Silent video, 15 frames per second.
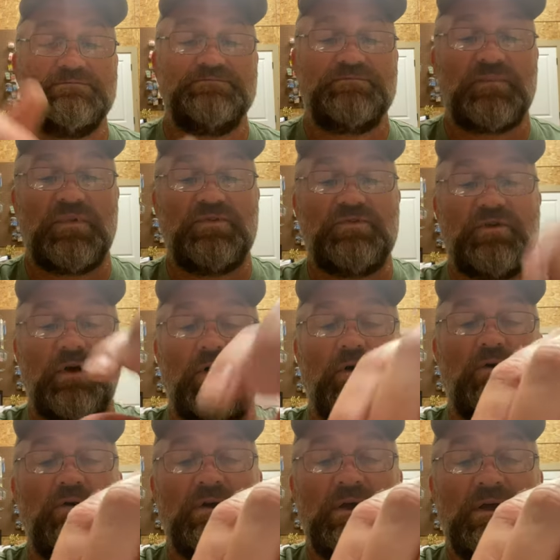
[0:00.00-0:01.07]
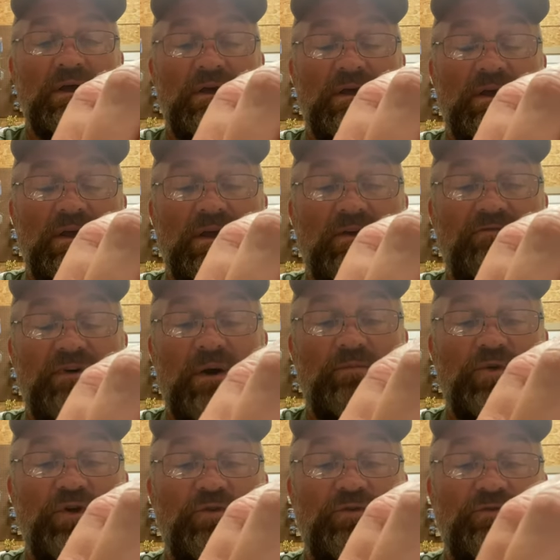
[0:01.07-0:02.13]
And so if I'm
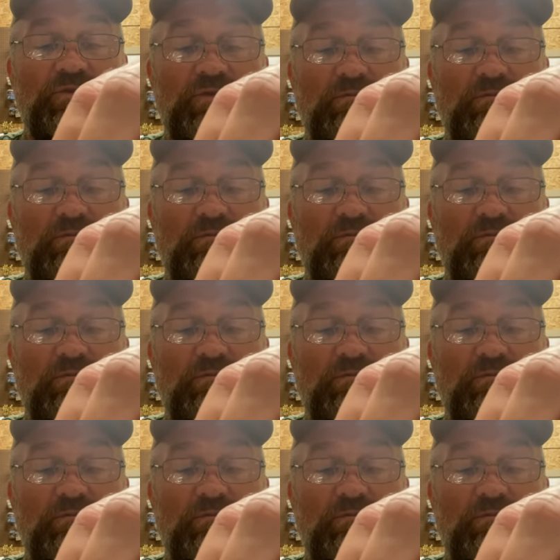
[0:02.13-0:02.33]
using